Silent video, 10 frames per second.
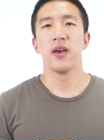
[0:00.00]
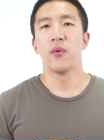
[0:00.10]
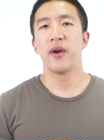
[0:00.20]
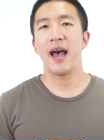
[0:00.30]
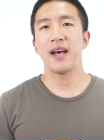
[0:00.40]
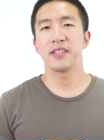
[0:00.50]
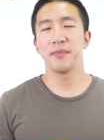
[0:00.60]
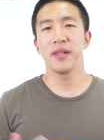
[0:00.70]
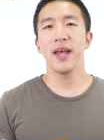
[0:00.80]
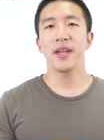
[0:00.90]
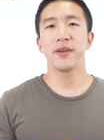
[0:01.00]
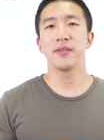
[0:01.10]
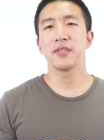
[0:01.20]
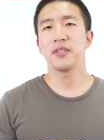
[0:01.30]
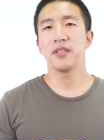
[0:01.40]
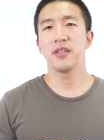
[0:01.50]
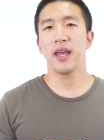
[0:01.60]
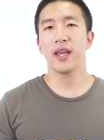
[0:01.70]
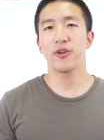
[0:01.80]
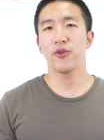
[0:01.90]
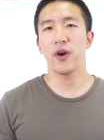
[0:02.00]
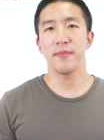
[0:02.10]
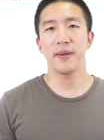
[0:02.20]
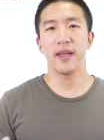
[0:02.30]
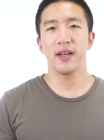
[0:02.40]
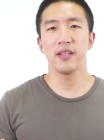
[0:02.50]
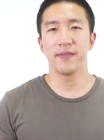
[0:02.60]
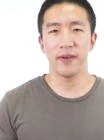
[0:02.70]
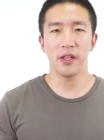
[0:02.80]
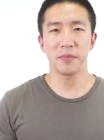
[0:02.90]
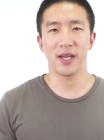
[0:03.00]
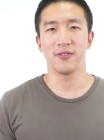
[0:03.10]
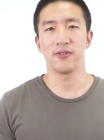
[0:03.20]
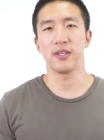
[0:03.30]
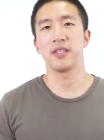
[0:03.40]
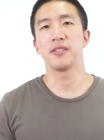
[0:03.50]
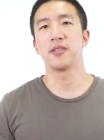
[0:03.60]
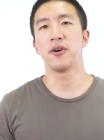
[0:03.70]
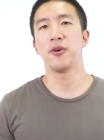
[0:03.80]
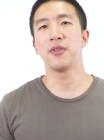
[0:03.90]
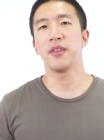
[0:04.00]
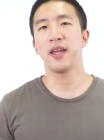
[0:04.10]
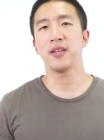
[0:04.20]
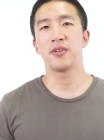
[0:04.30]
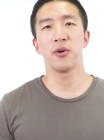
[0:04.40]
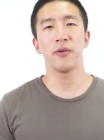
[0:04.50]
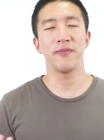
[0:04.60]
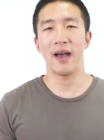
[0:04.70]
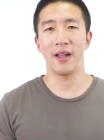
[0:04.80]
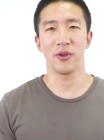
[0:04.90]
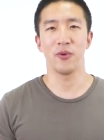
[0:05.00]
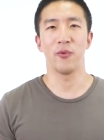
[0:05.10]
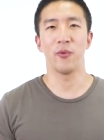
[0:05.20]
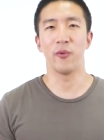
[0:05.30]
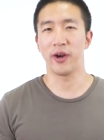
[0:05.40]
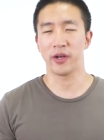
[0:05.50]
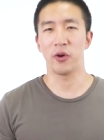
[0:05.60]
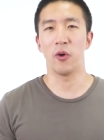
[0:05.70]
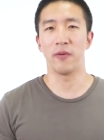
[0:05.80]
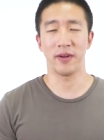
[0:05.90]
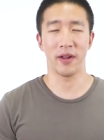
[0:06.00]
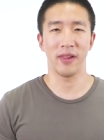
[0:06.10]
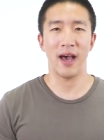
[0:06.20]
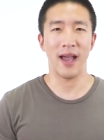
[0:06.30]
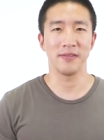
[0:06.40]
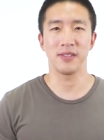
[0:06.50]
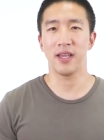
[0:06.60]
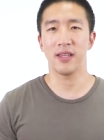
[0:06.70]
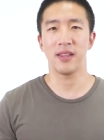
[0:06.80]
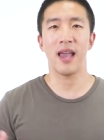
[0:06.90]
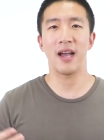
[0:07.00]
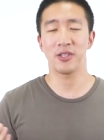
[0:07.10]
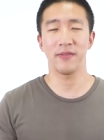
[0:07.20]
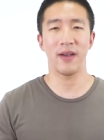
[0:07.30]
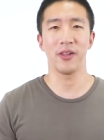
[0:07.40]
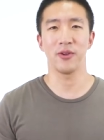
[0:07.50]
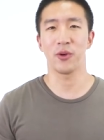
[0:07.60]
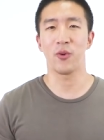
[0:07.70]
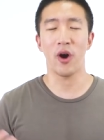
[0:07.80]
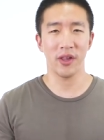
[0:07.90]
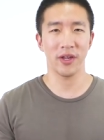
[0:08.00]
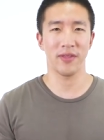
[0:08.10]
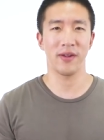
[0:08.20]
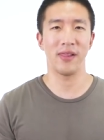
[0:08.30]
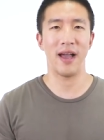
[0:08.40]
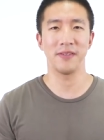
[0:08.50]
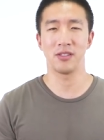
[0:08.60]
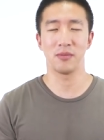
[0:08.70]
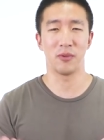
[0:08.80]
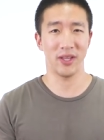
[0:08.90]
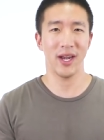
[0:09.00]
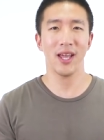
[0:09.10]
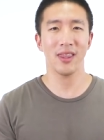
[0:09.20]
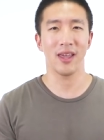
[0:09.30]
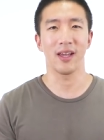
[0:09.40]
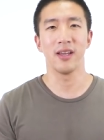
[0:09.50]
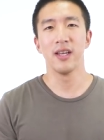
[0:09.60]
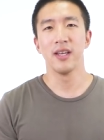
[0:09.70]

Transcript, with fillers: Whereas the millennials, they grew up in a developed country, so they don't value work over their lives. They, they actually value the quality of their lives more than anything.